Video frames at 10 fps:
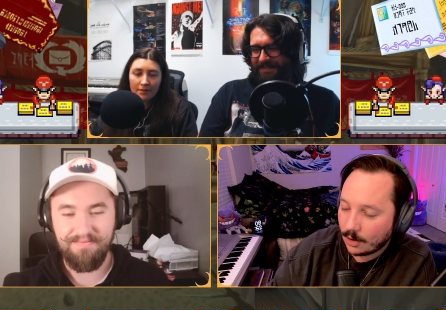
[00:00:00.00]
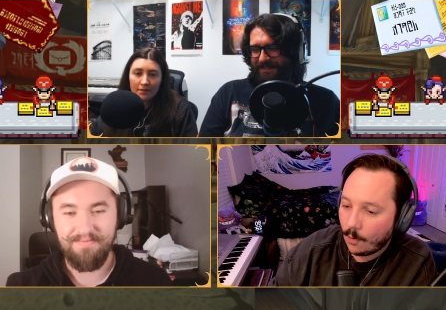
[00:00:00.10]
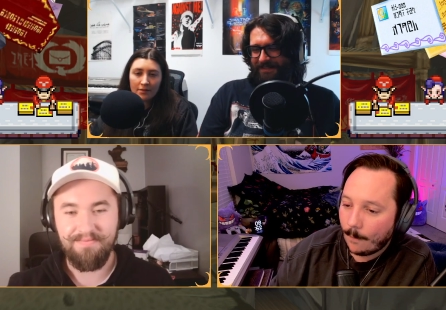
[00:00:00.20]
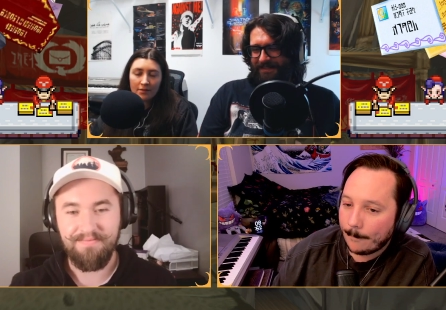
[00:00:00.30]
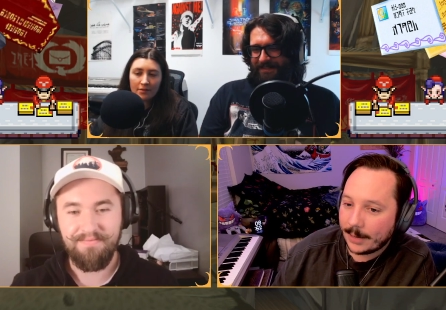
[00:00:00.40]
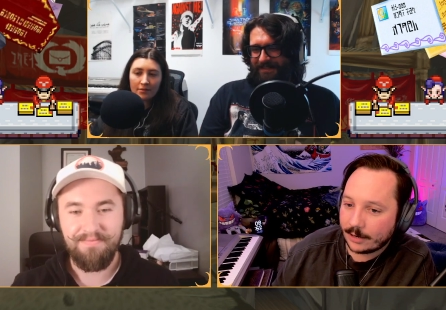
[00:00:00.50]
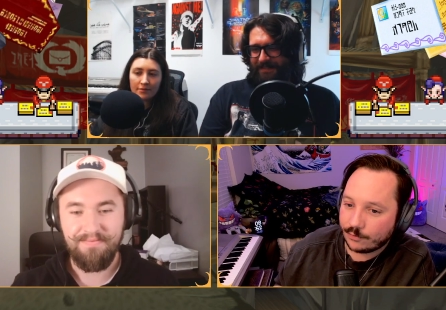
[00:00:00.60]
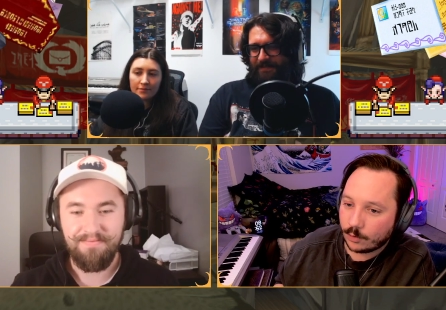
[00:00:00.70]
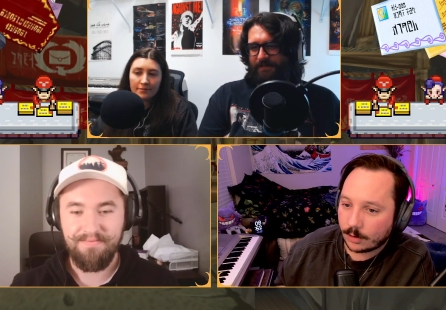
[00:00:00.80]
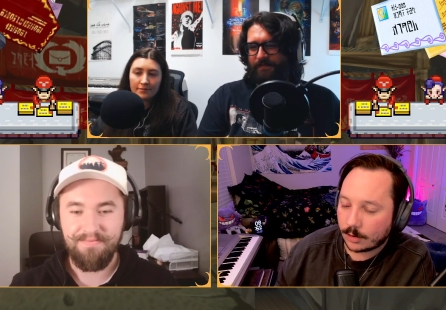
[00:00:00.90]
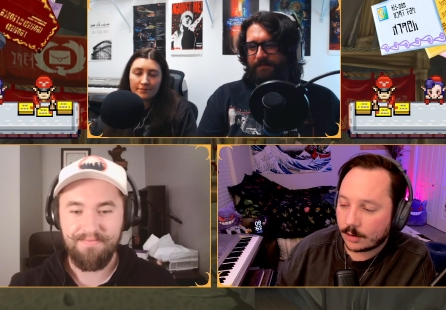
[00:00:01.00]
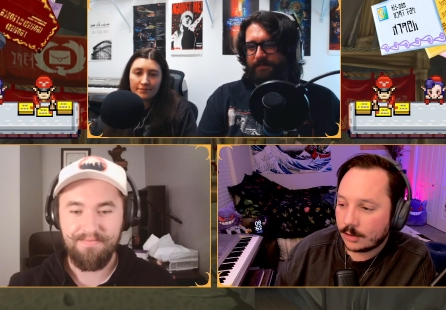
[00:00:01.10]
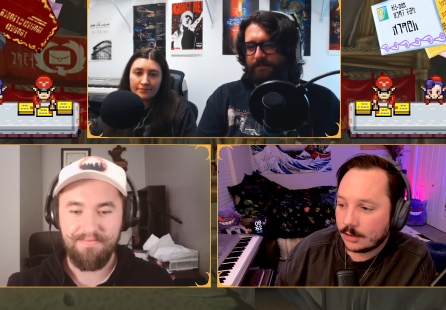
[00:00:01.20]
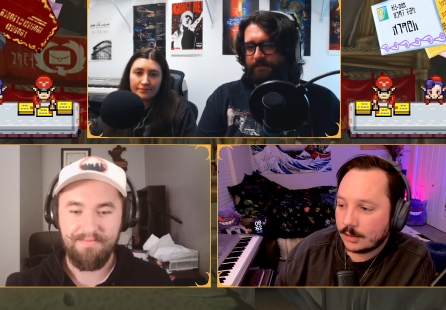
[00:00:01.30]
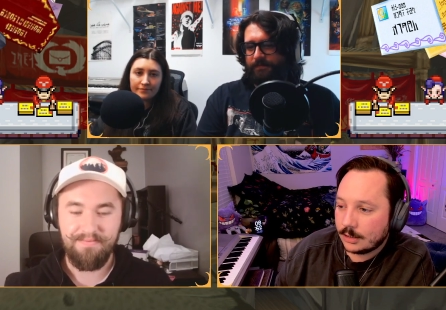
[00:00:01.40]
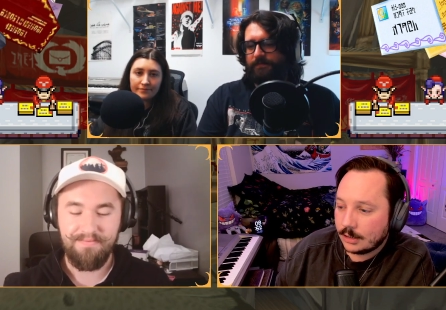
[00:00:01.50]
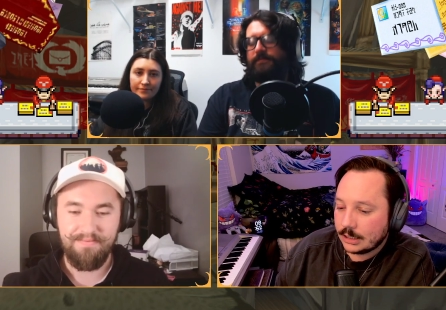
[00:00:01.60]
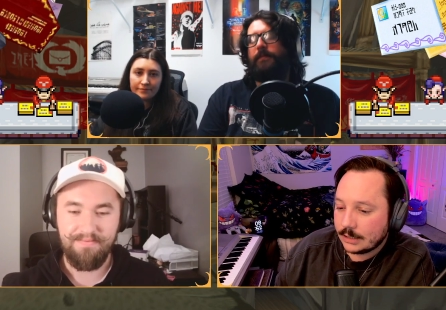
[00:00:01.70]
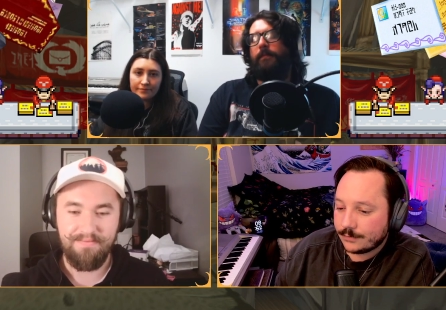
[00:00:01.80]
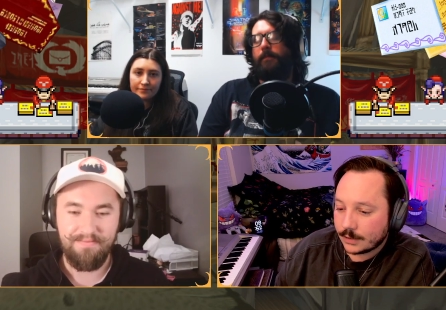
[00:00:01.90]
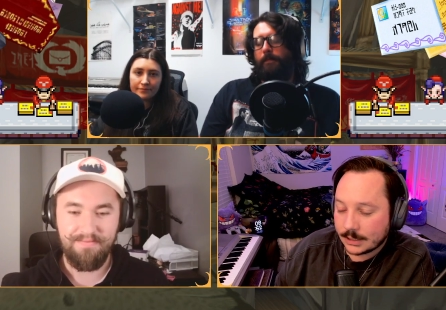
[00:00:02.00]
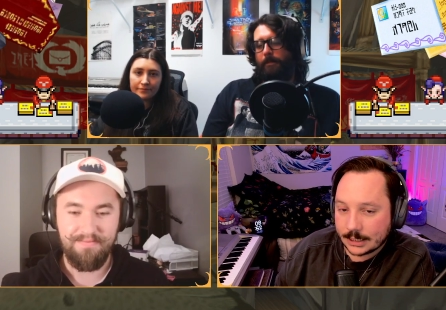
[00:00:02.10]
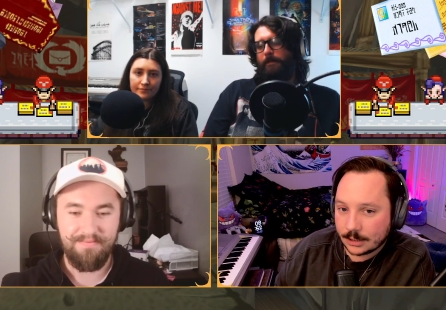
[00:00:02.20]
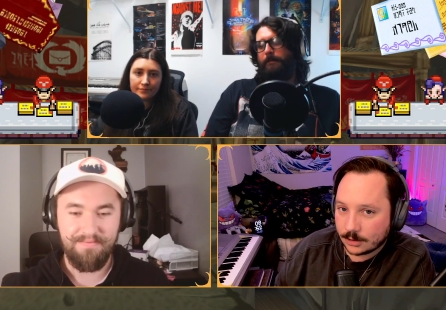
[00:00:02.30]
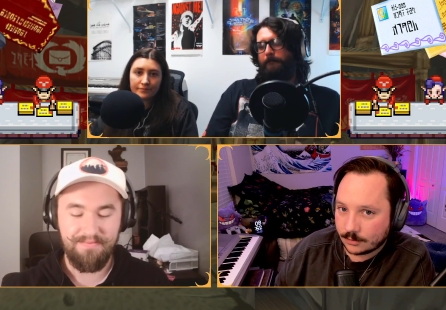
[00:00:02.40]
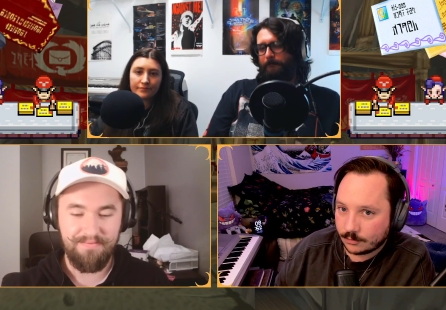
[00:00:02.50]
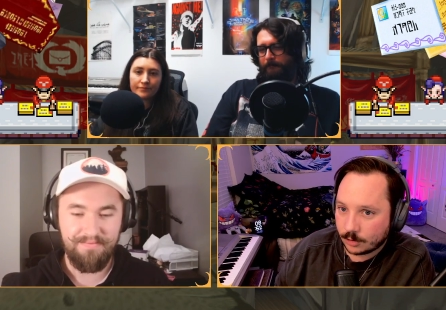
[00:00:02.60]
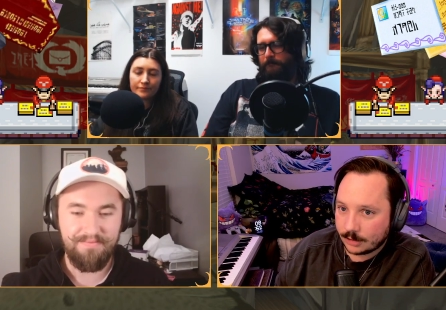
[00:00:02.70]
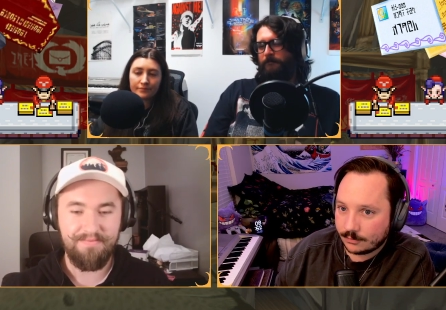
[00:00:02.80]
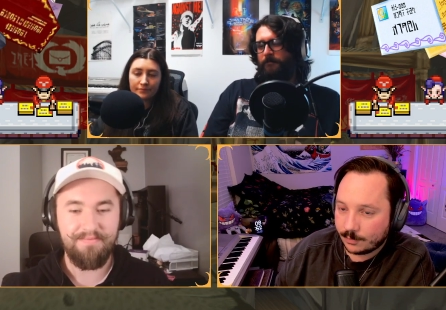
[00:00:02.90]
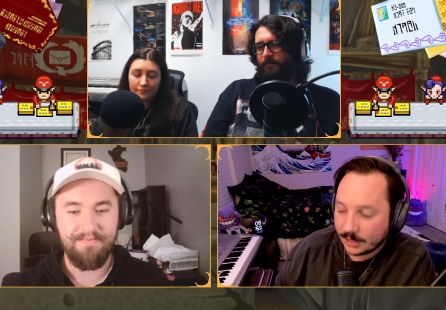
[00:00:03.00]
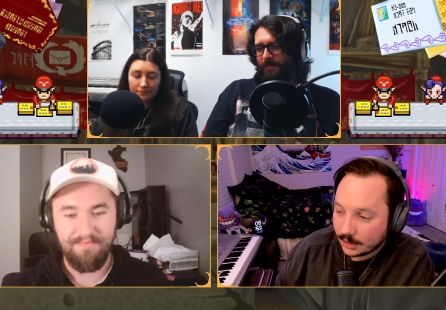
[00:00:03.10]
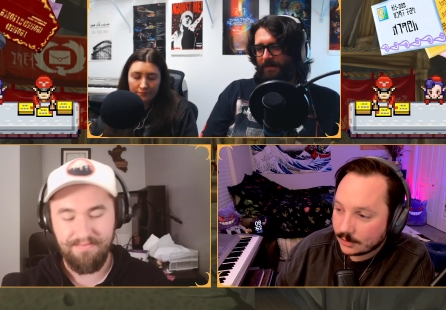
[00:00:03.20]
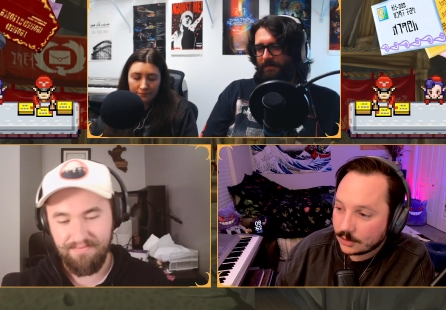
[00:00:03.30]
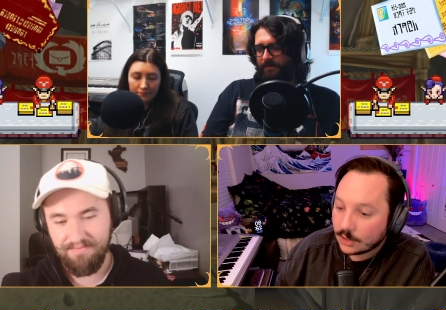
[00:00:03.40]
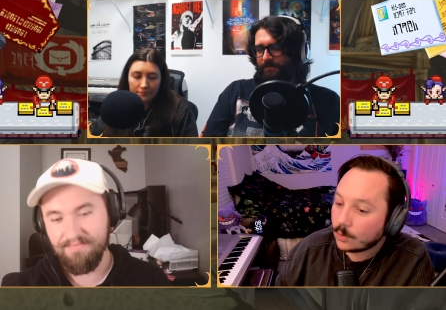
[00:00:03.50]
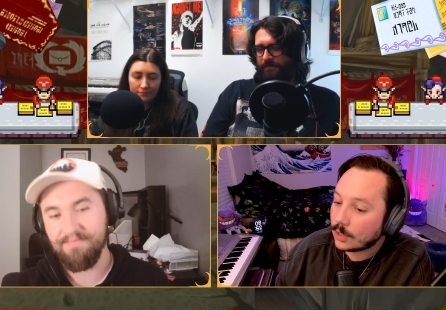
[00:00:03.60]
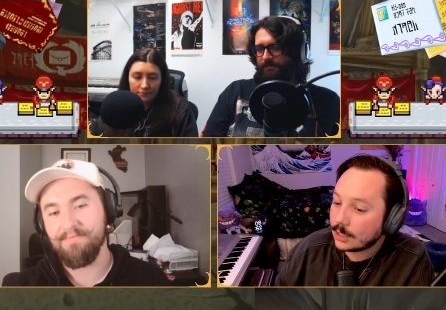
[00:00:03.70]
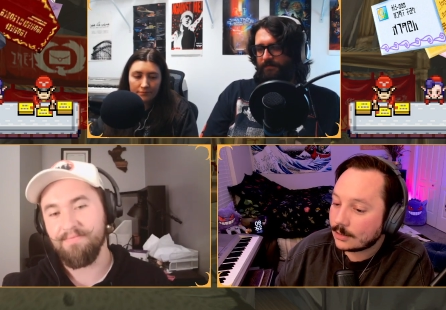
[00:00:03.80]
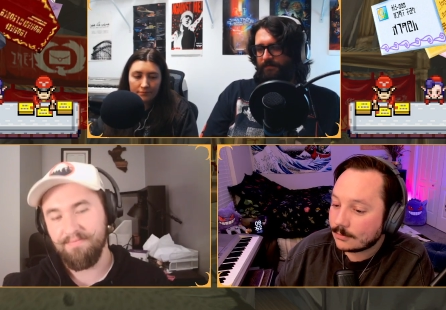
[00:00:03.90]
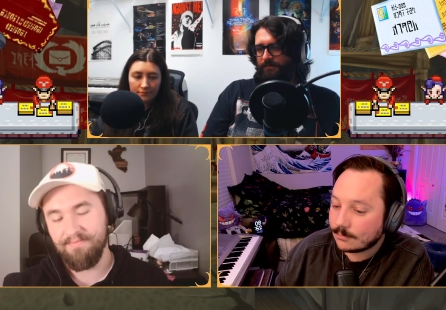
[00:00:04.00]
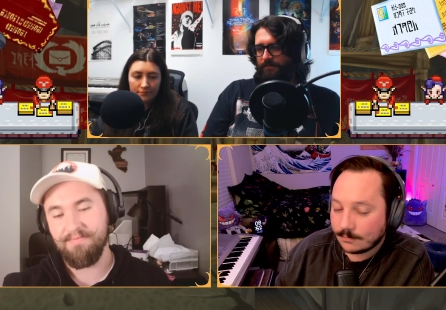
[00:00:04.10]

Speaker 1: old metaphor mm. for the stages of grief because you know what.